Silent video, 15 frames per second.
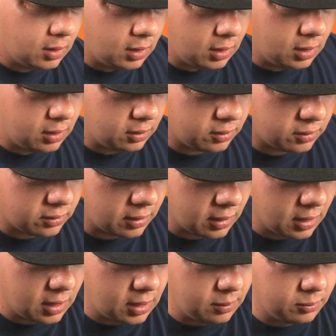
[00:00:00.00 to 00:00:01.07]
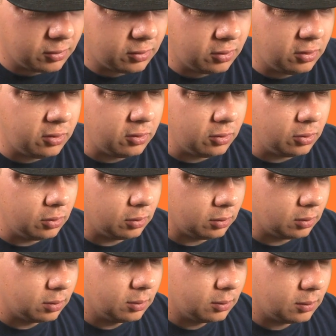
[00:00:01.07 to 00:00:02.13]
And it's time to
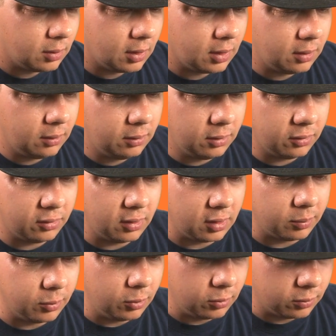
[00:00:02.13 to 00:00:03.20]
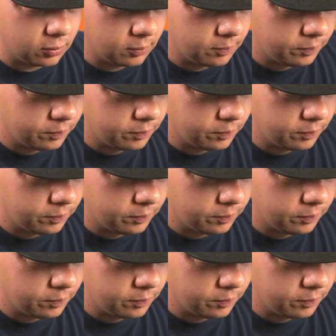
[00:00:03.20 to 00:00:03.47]
do the sync move.